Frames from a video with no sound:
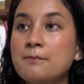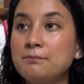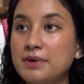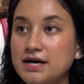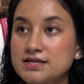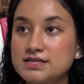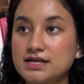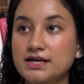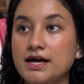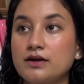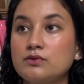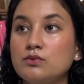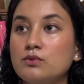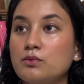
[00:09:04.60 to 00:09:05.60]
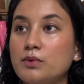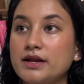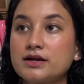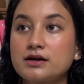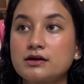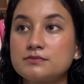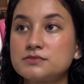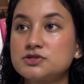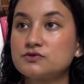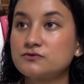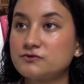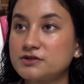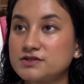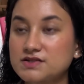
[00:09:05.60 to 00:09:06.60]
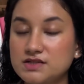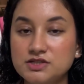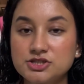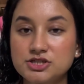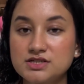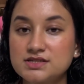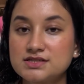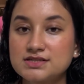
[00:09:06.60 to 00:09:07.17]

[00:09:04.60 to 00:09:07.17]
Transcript: but again, when it comes to first editions,